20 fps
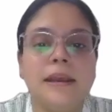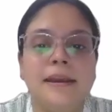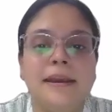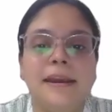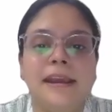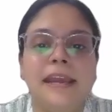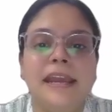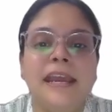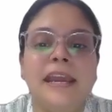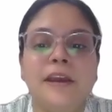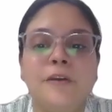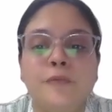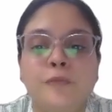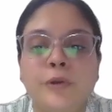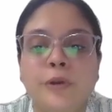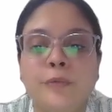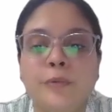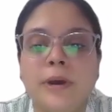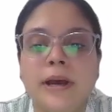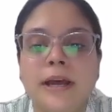Hey
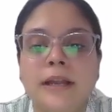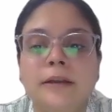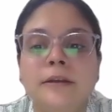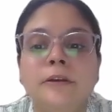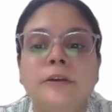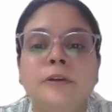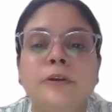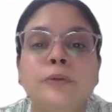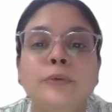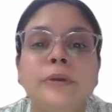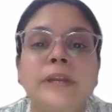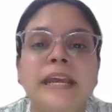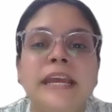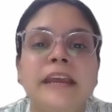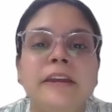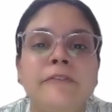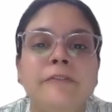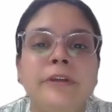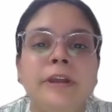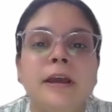everyone,
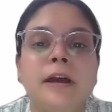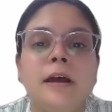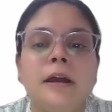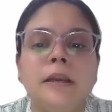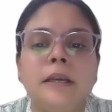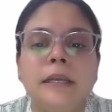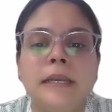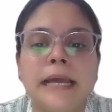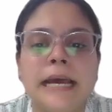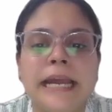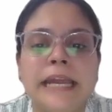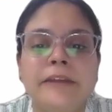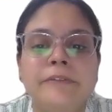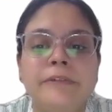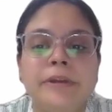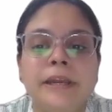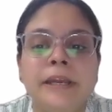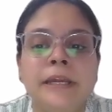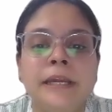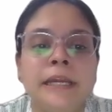today we are
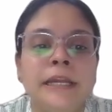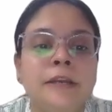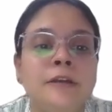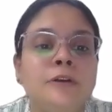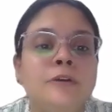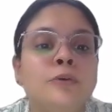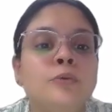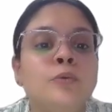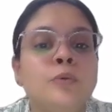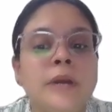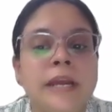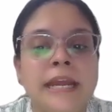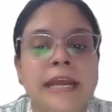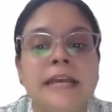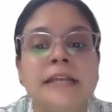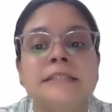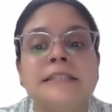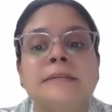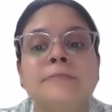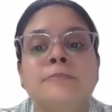diving into
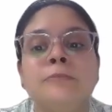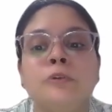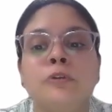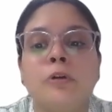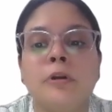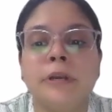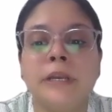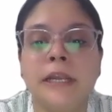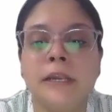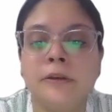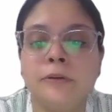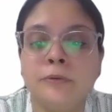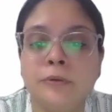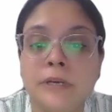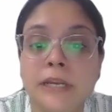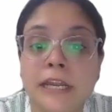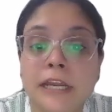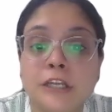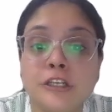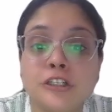asymptotic
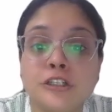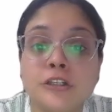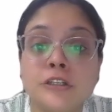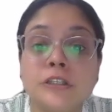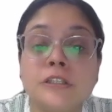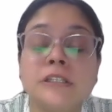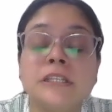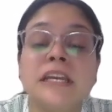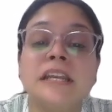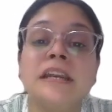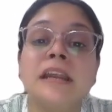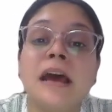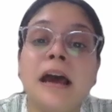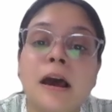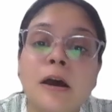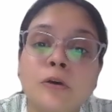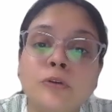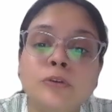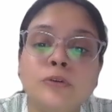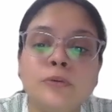notations and
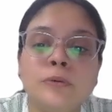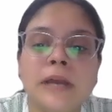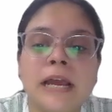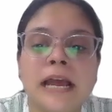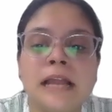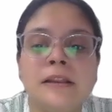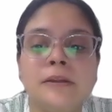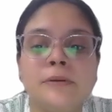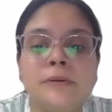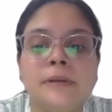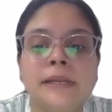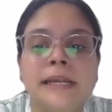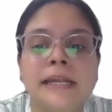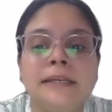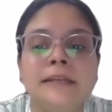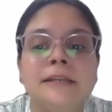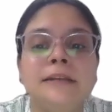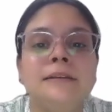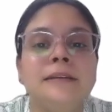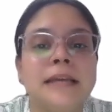how to
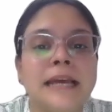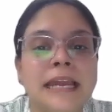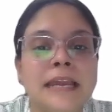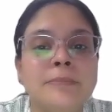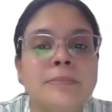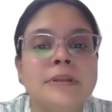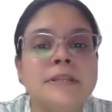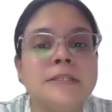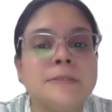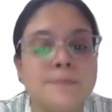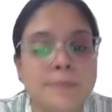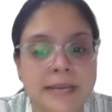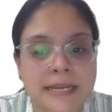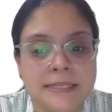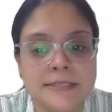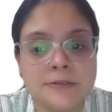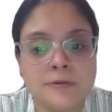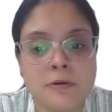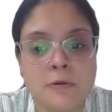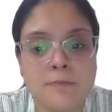calculate the time and
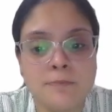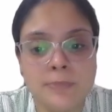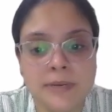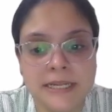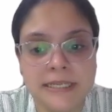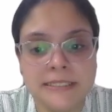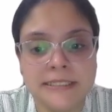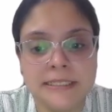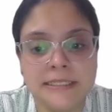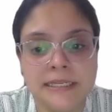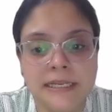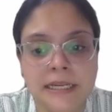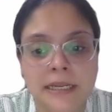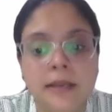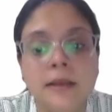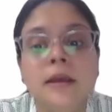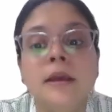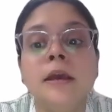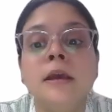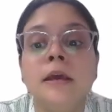space
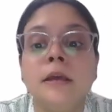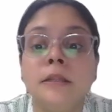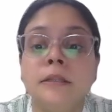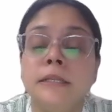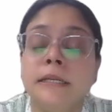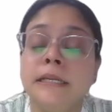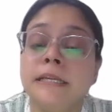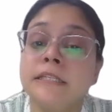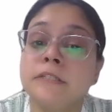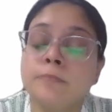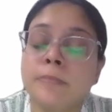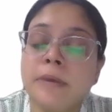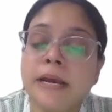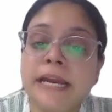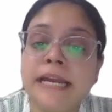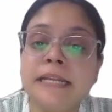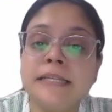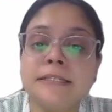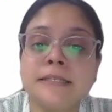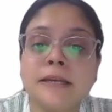complexity. These
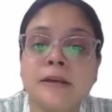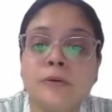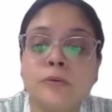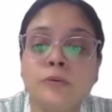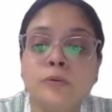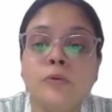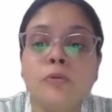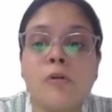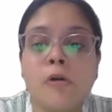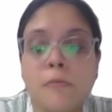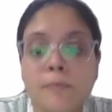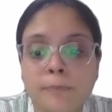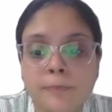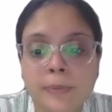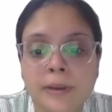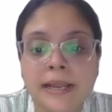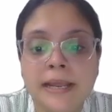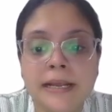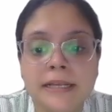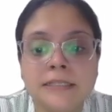might sound
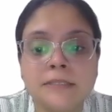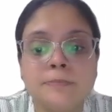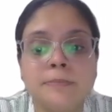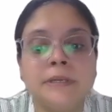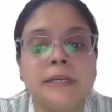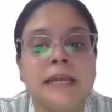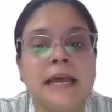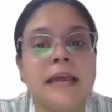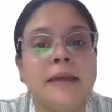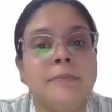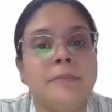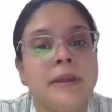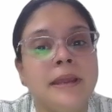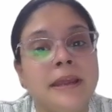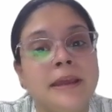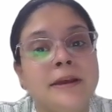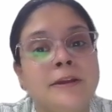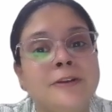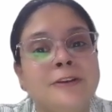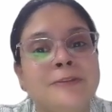complex, but I am
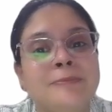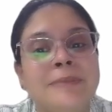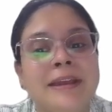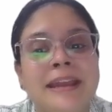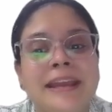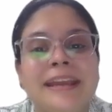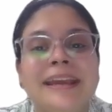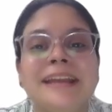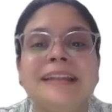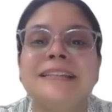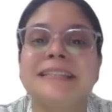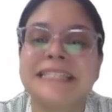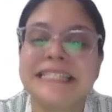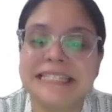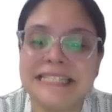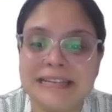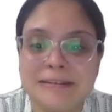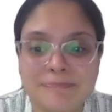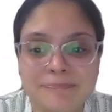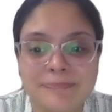here to make it
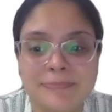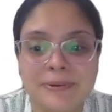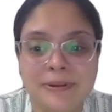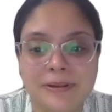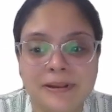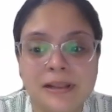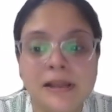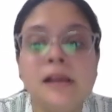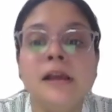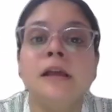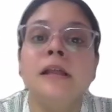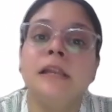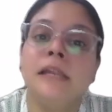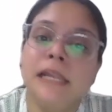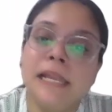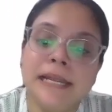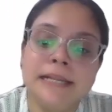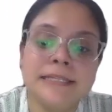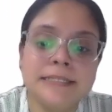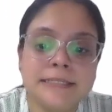simpler.
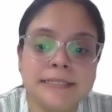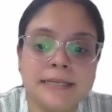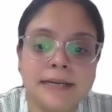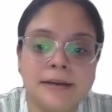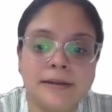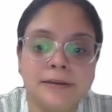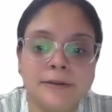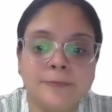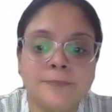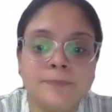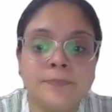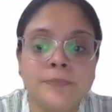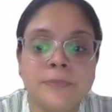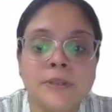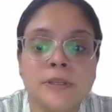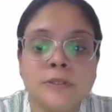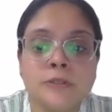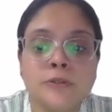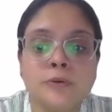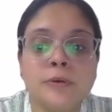Let's start.
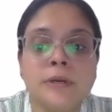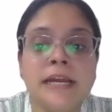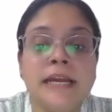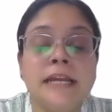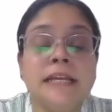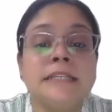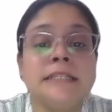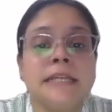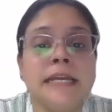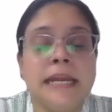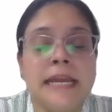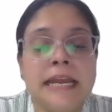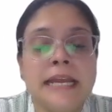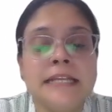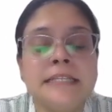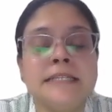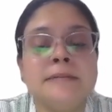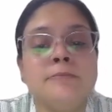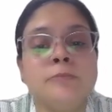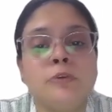So guys,
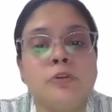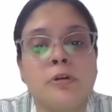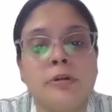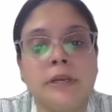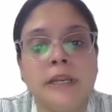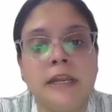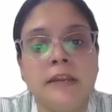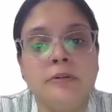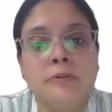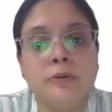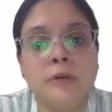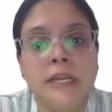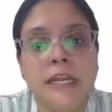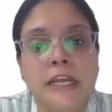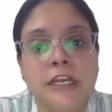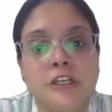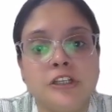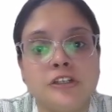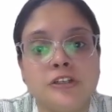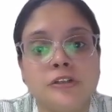asymptotic
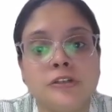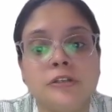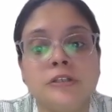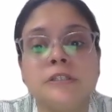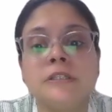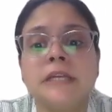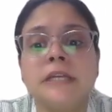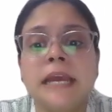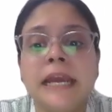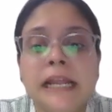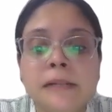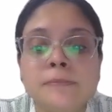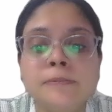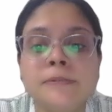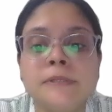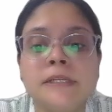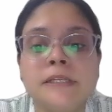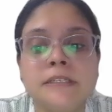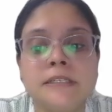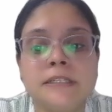notations
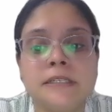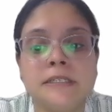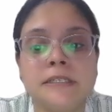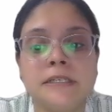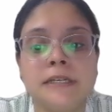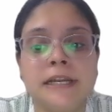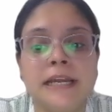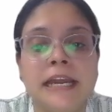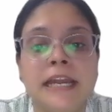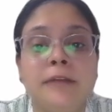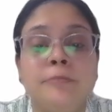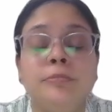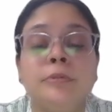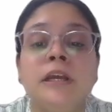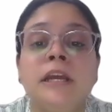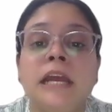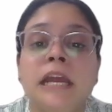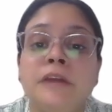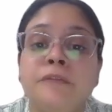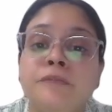helps us describe
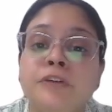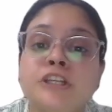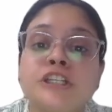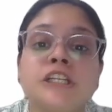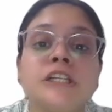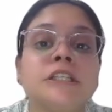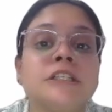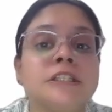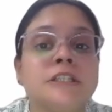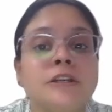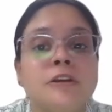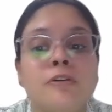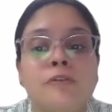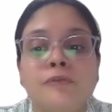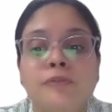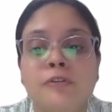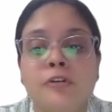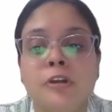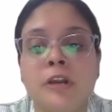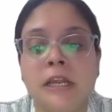the efficiency
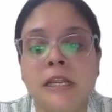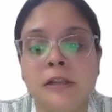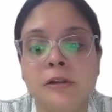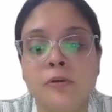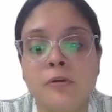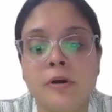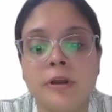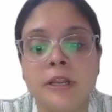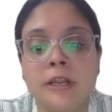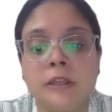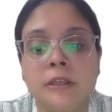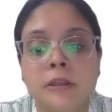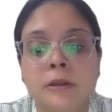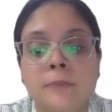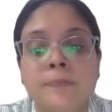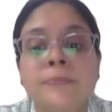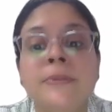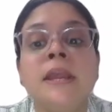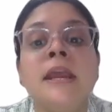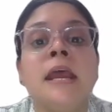of your
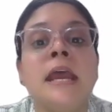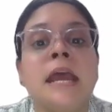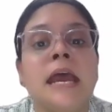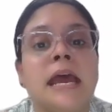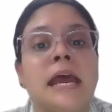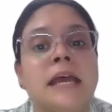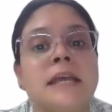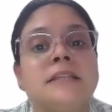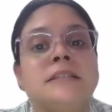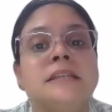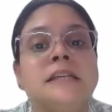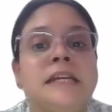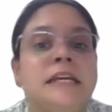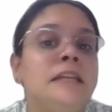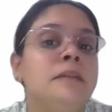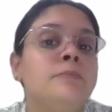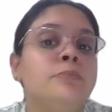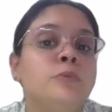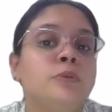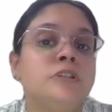algorithm as the
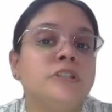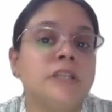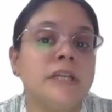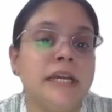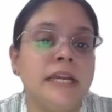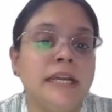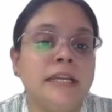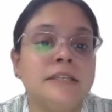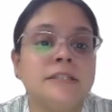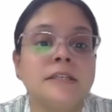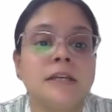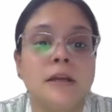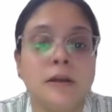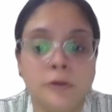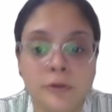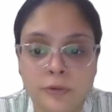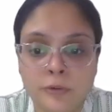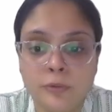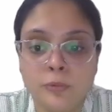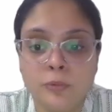input size
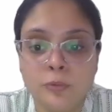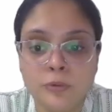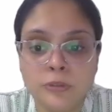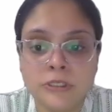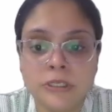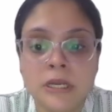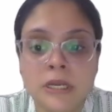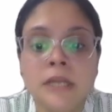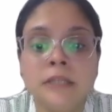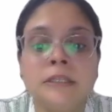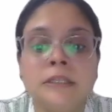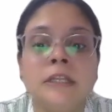grows.